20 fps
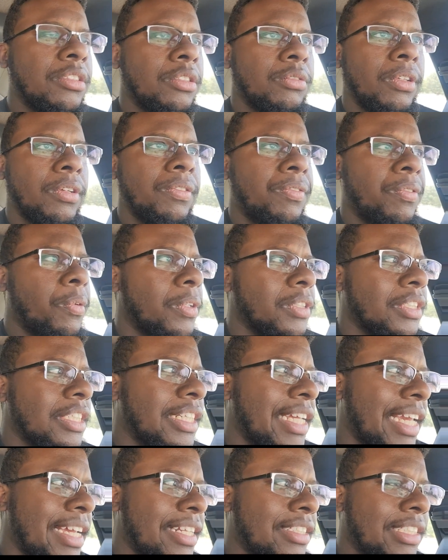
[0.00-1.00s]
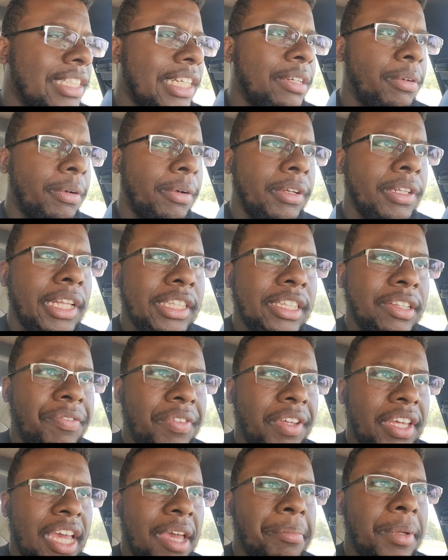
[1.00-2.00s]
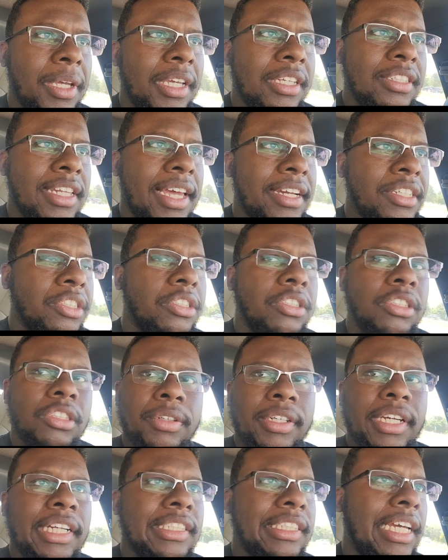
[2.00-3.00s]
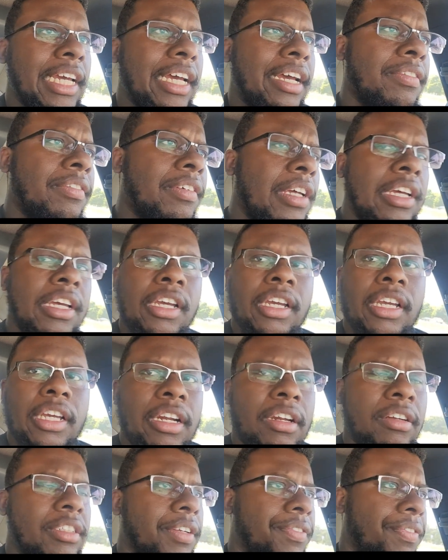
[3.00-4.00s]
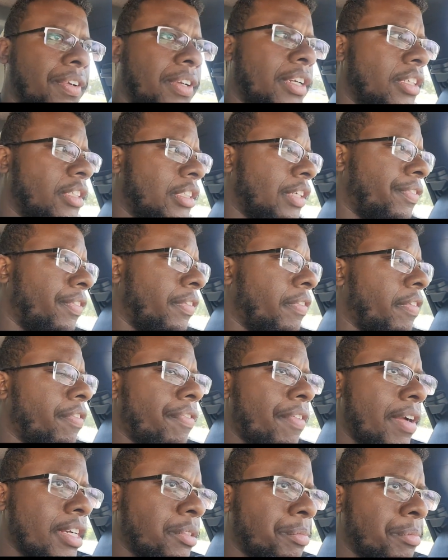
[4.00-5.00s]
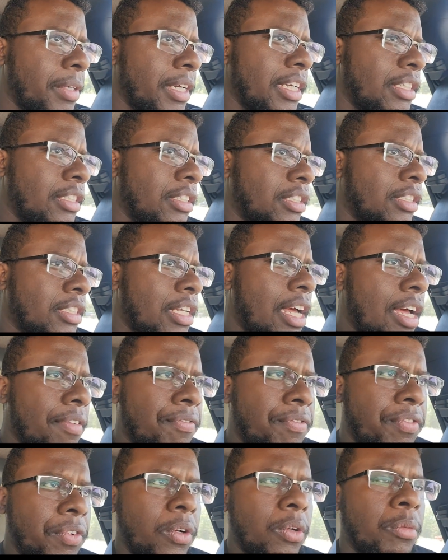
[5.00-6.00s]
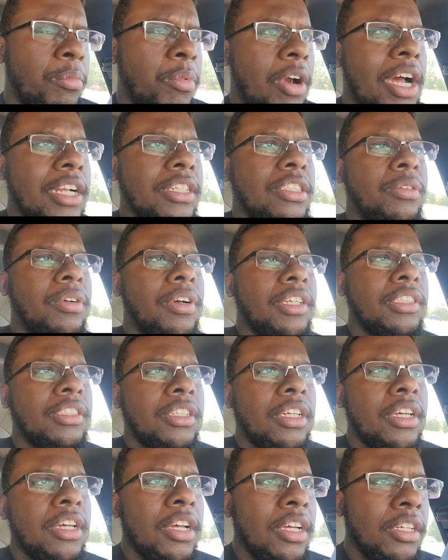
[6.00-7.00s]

It was three floors of dancing. We were in like the VIP section, so we got to have you know different different refreshments, uh, food brought to us.